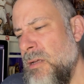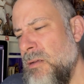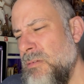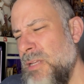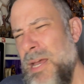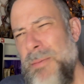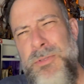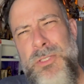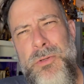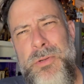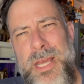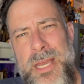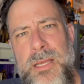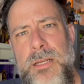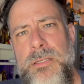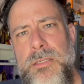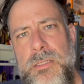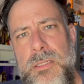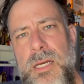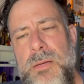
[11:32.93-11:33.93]
episode
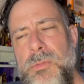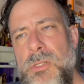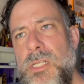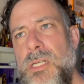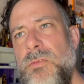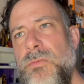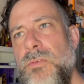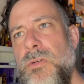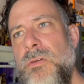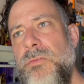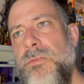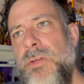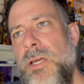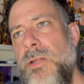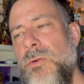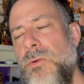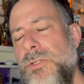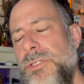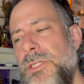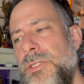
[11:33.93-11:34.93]
8, I believe, of
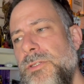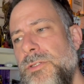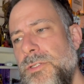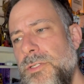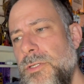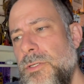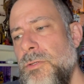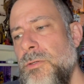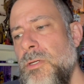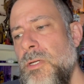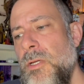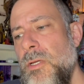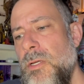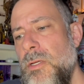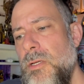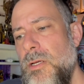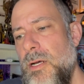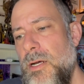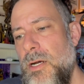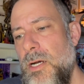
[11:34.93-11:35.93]
Andor Season 2,
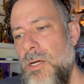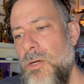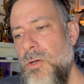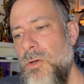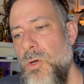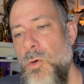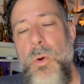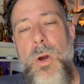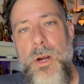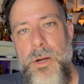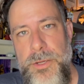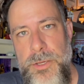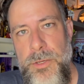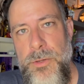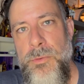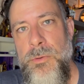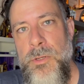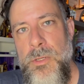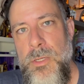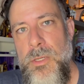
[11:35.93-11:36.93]
Who Are
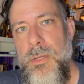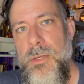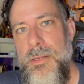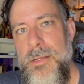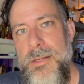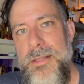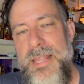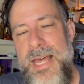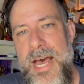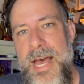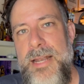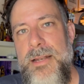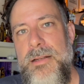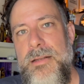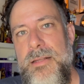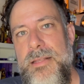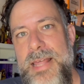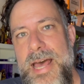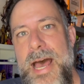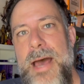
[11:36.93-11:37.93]
You?
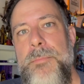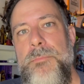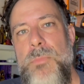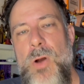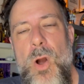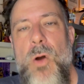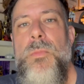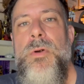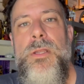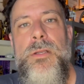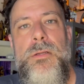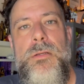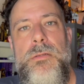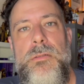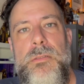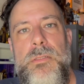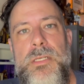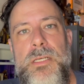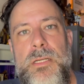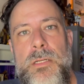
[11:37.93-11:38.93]
That moment,
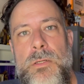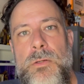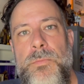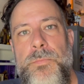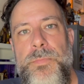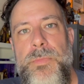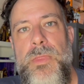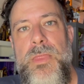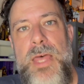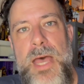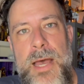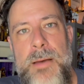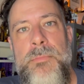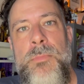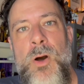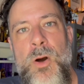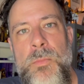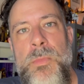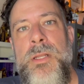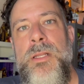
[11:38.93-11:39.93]
that
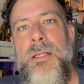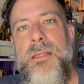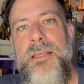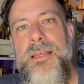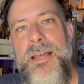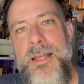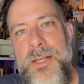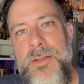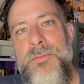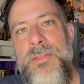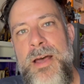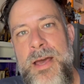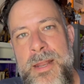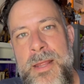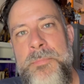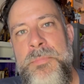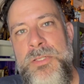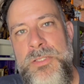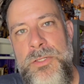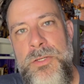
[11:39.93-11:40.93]
moment at the end of that
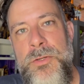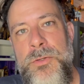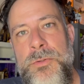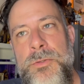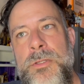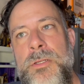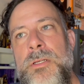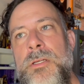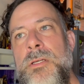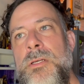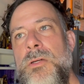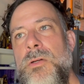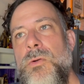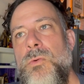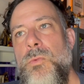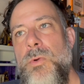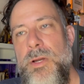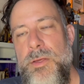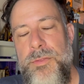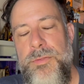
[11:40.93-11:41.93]
episode
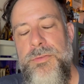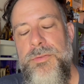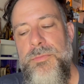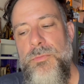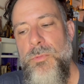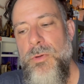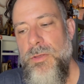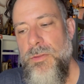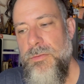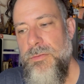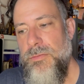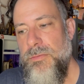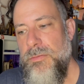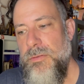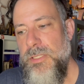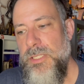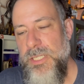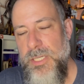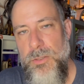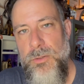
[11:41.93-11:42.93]
with
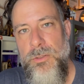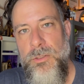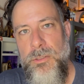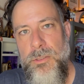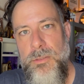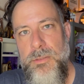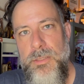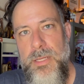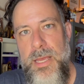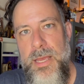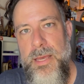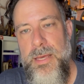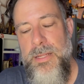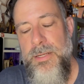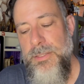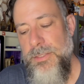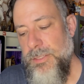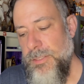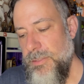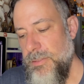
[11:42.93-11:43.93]
Cyril
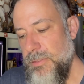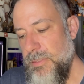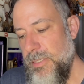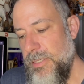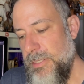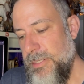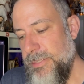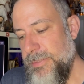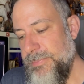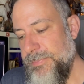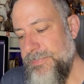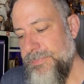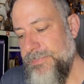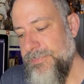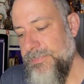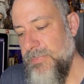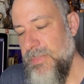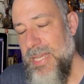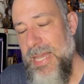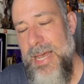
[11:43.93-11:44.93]
and
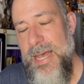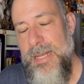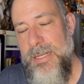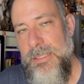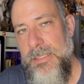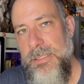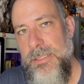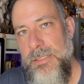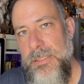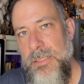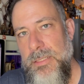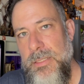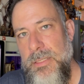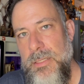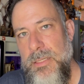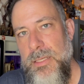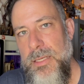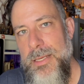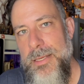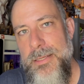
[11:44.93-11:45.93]
Cass
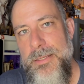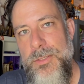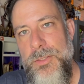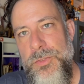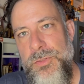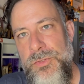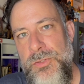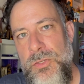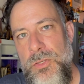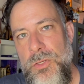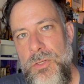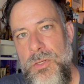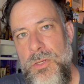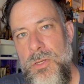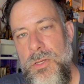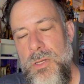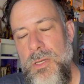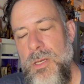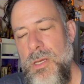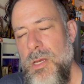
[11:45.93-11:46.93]
is
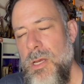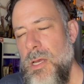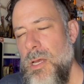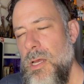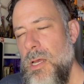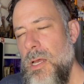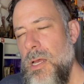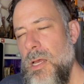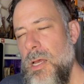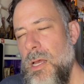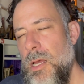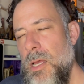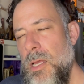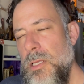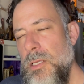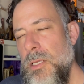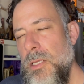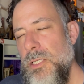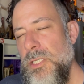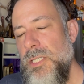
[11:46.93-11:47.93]

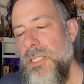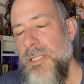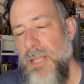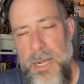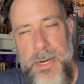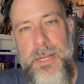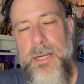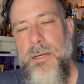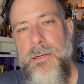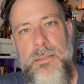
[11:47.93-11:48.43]
stunning.